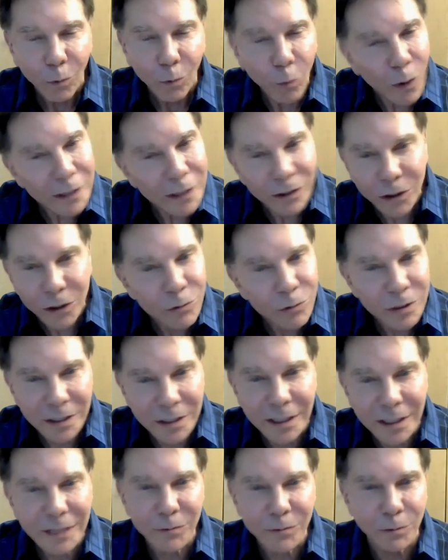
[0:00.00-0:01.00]
What you
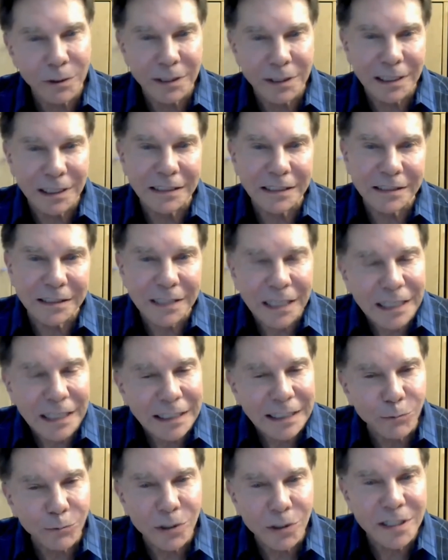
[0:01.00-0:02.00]
did with that
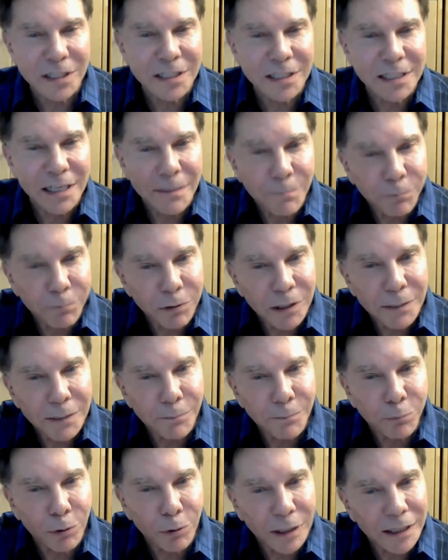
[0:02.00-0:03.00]
sign was simply
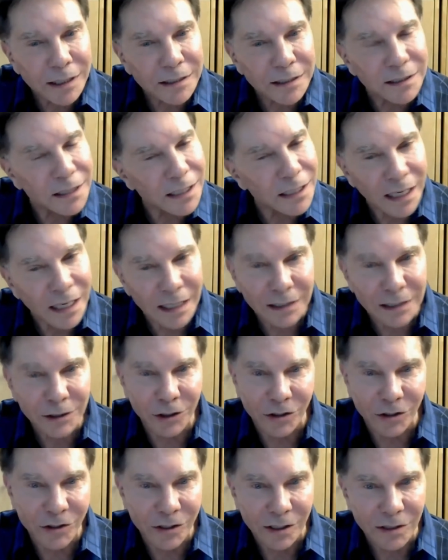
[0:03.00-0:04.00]
bring it to
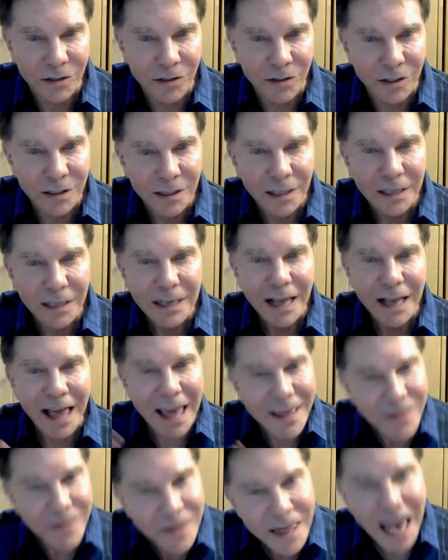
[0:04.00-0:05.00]
consciousness.
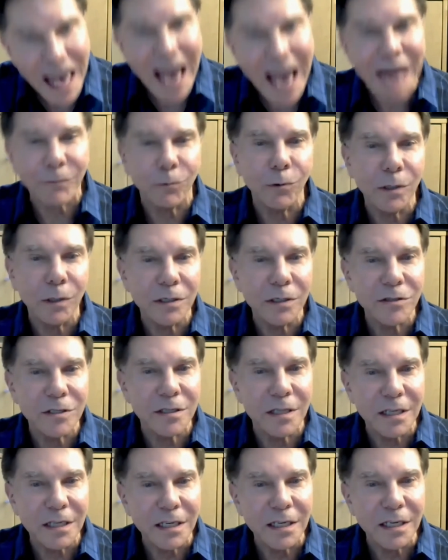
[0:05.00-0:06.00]
And that
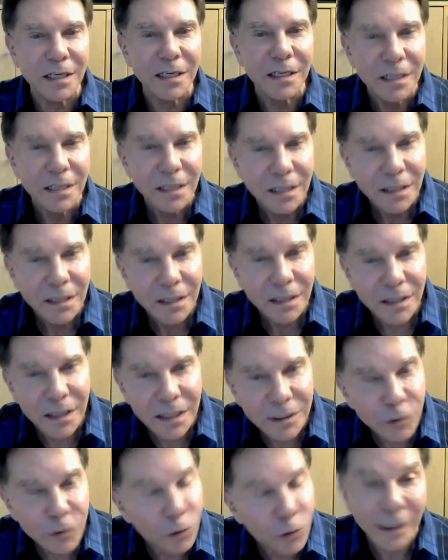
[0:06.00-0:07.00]
was the
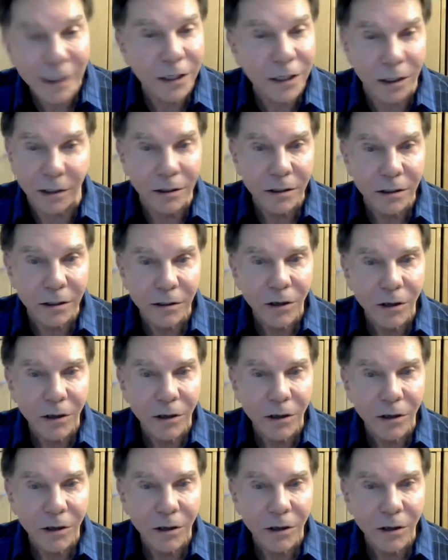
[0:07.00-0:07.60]
trigger